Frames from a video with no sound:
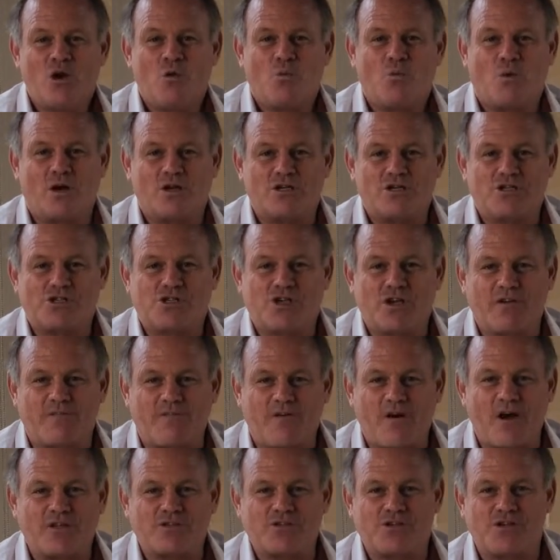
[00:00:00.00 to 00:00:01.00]
what Sir
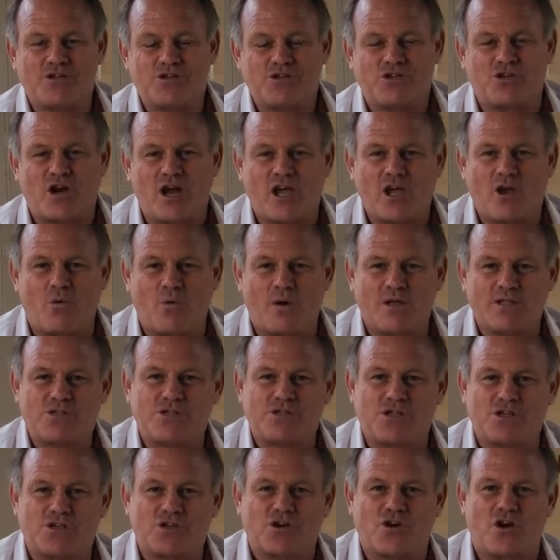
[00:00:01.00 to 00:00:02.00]
Francis Drake once
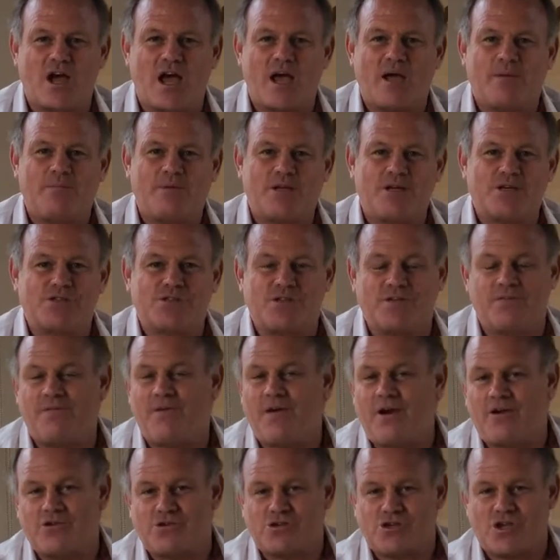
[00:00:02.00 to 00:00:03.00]
described as the
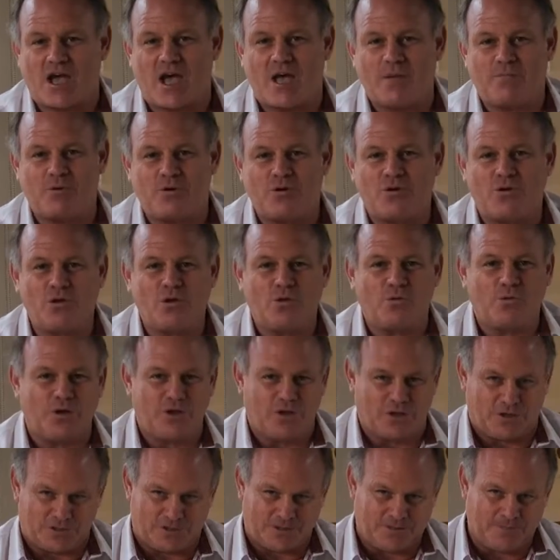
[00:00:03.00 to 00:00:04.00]
fairest Cape in all the
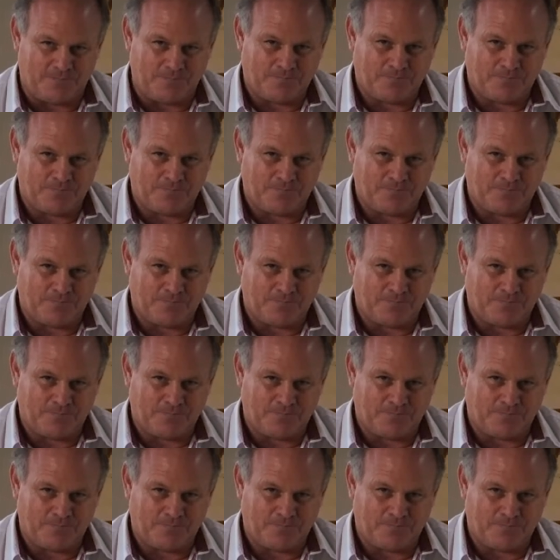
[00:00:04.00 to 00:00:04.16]
world.